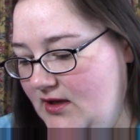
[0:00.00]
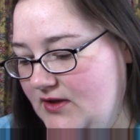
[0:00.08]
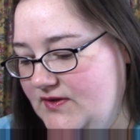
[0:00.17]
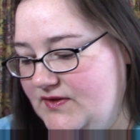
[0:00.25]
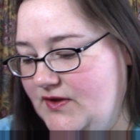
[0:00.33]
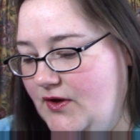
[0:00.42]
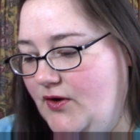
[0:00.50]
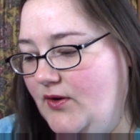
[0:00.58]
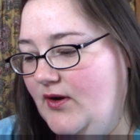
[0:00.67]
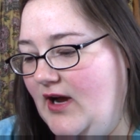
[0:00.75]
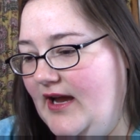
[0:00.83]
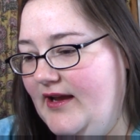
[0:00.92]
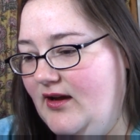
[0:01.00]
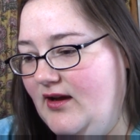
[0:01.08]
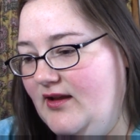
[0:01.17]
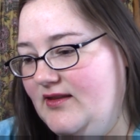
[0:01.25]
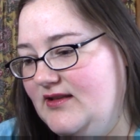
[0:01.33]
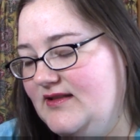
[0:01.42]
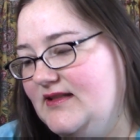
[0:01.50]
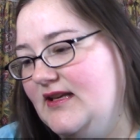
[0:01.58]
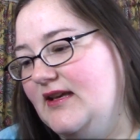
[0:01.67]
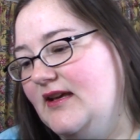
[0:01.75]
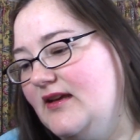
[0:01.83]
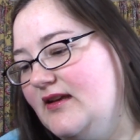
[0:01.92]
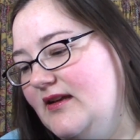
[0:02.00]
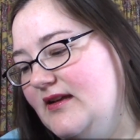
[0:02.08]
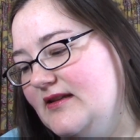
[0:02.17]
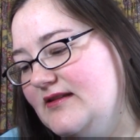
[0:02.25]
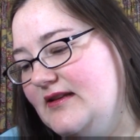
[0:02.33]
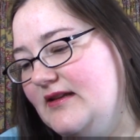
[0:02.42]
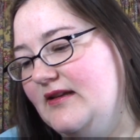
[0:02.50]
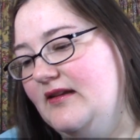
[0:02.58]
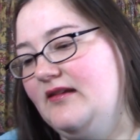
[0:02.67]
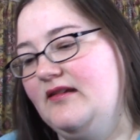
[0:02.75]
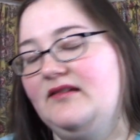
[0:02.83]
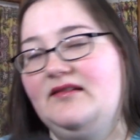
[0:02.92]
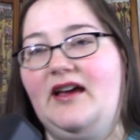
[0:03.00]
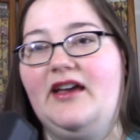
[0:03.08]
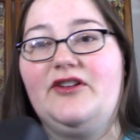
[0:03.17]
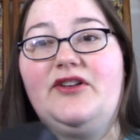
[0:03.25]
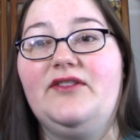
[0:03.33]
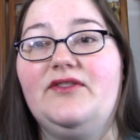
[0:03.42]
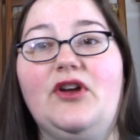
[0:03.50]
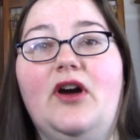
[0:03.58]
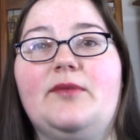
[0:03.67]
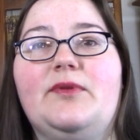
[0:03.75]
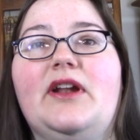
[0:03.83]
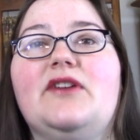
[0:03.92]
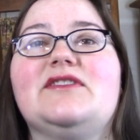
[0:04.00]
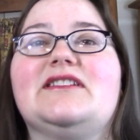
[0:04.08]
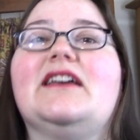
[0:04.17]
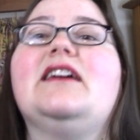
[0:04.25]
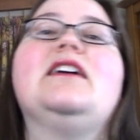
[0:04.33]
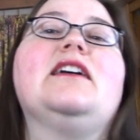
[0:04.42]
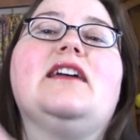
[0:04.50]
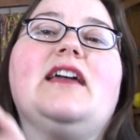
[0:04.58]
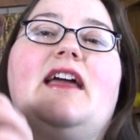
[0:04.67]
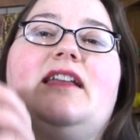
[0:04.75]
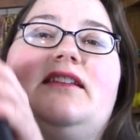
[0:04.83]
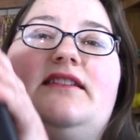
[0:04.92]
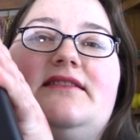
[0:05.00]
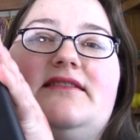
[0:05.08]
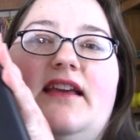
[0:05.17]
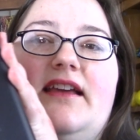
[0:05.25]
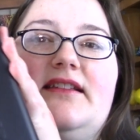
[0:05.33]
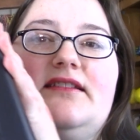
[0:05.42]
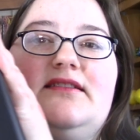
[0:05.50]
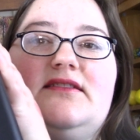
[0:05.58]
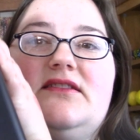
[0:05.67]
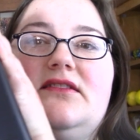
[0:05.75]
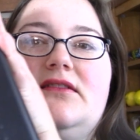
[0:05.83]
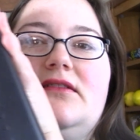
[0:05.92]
So I got this kit. It is in, I don't even know how to pronounce it. Andis, Andis.